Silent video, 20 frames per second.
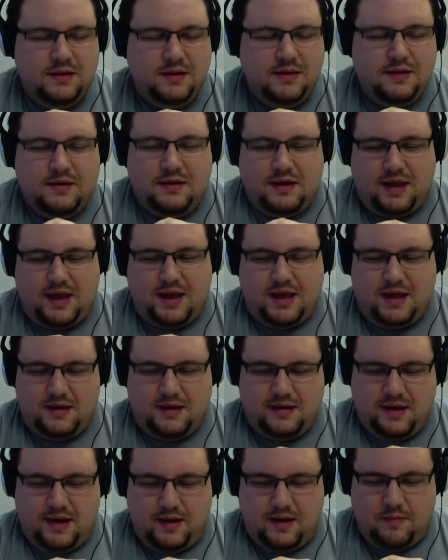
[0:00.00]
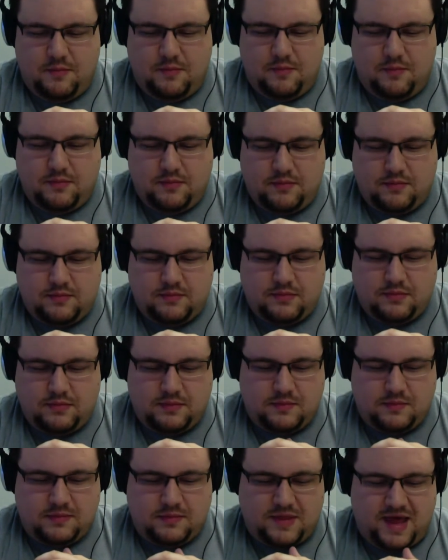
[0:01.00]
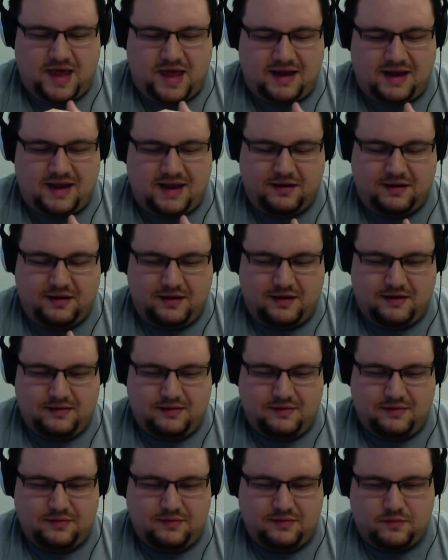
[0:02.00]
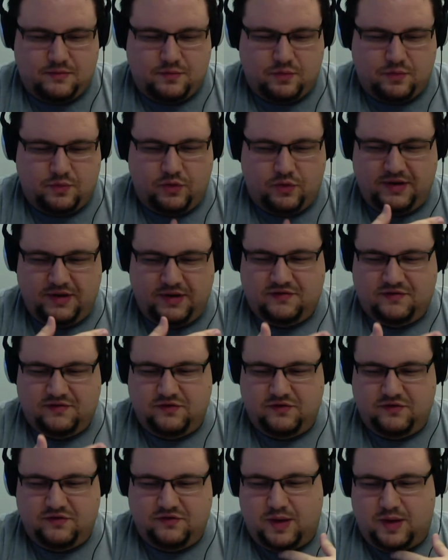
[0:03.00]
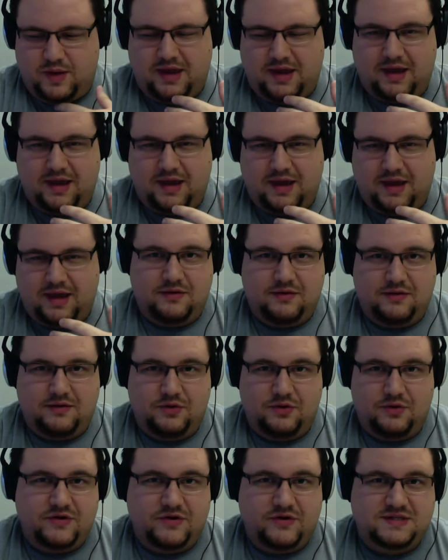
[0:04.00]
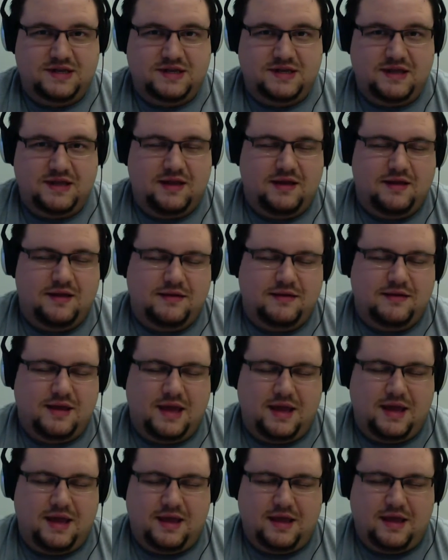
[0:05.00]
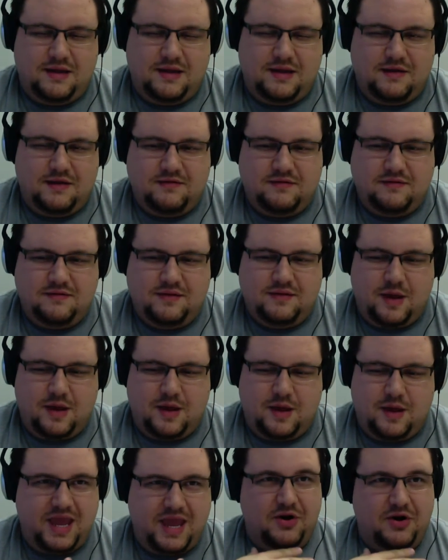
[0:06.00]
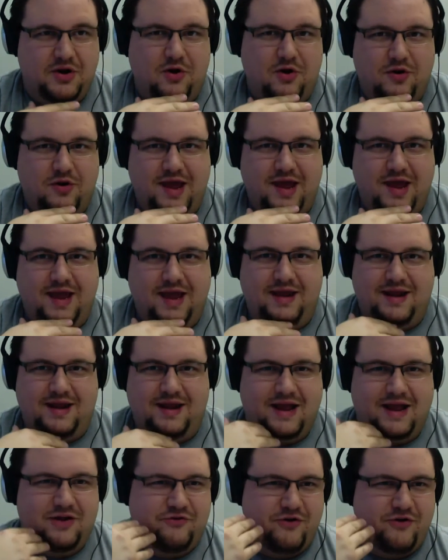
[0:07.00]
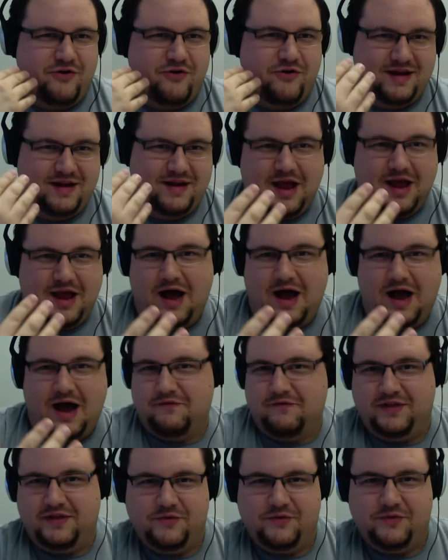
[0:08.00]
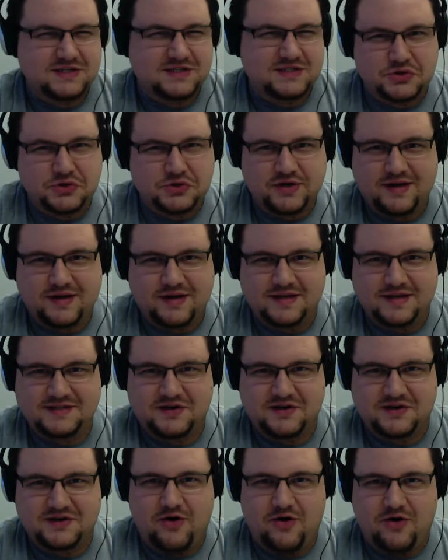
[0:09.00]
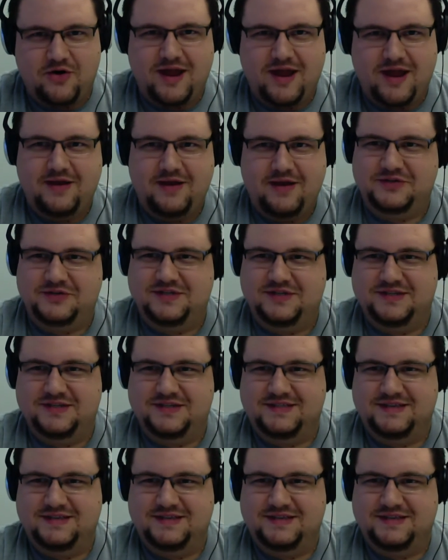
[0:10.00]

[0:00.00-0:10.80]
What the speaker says: and that rolled into me being at university, and I became an RA, and I got trained in conflict resolution as an RA, which is